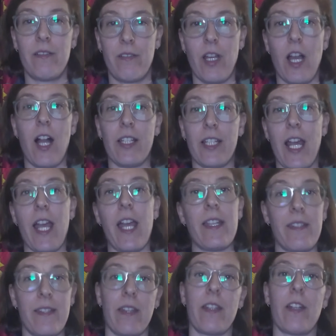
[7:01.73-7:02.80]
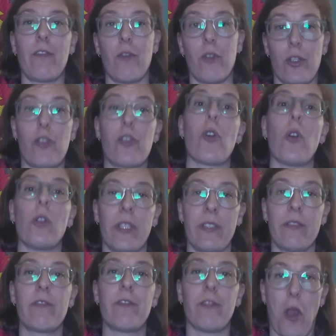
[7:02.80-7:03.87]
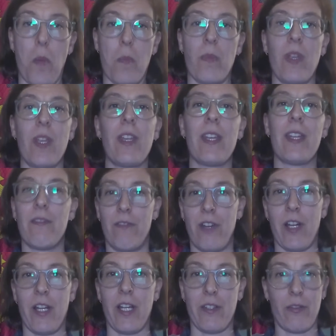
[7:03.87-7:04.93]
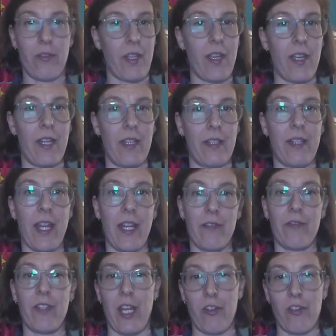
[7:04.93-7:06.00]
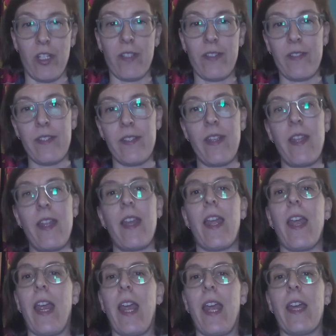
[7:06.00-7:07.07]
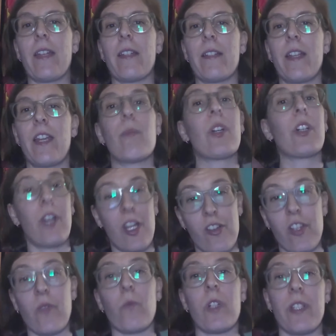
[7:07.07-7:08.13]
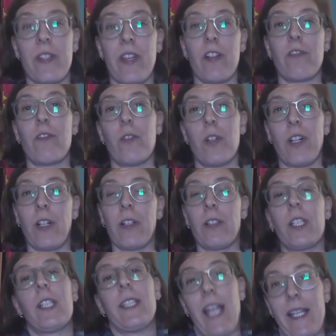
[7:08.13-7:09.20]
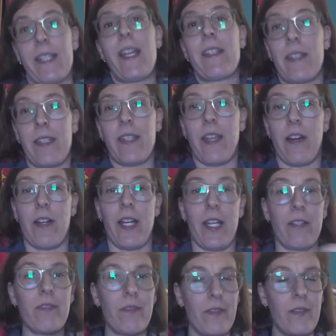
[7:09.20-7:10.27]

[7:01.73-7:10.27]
colonized and therefore stolen from various native nations, and immigration was therefore less necessary.